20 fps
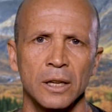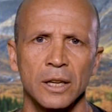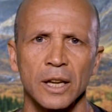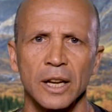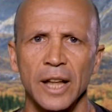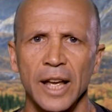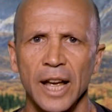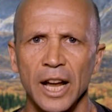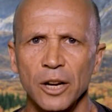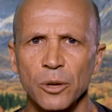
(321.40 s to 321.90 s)

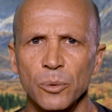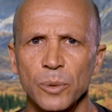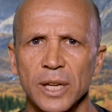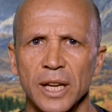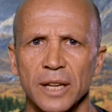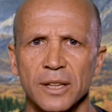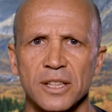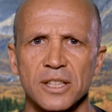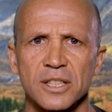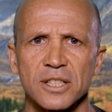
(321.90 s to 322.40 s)
Yet how do we
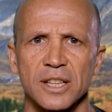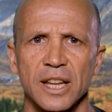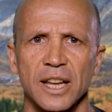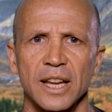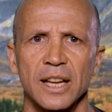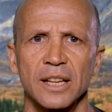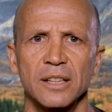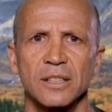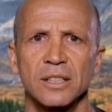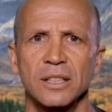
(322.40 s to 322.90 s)

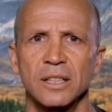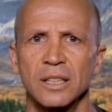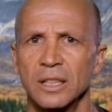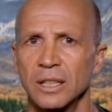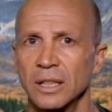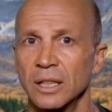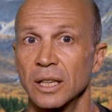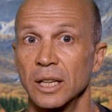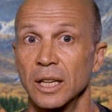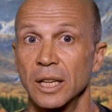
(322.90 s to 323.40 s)
understand
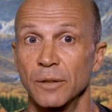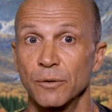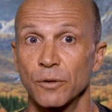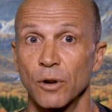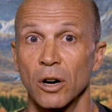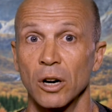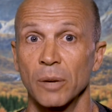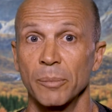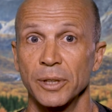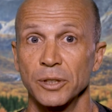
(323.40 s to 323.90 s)

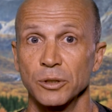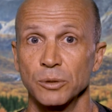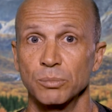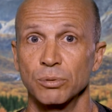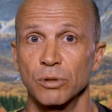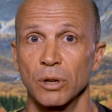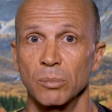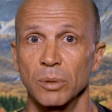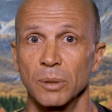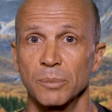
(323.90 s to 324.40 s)
environmental
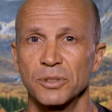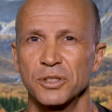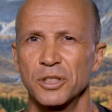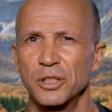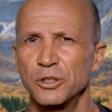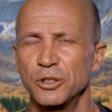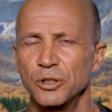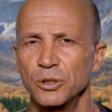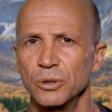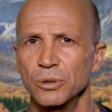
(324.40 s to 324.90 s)
problems to
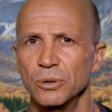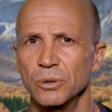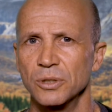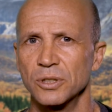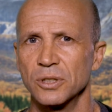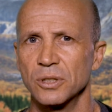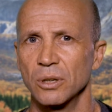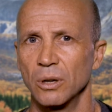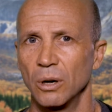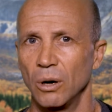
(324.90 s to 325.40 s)

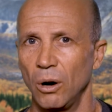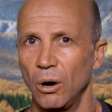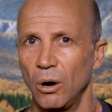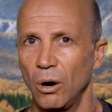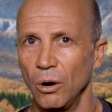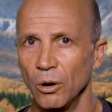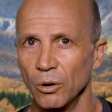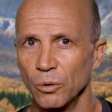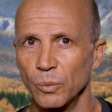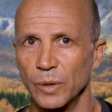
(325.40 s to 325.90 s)
choose
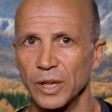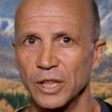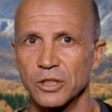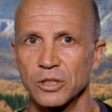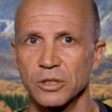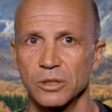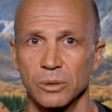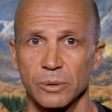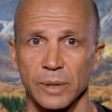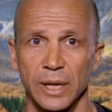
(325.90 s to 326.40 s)
on
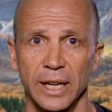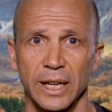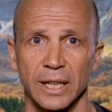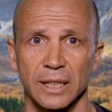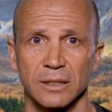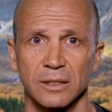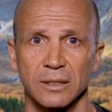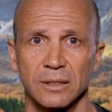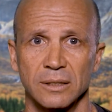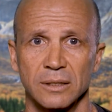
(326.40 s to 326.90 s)
which to
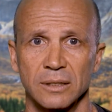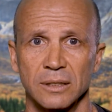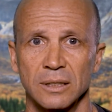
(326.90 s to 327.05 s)
act?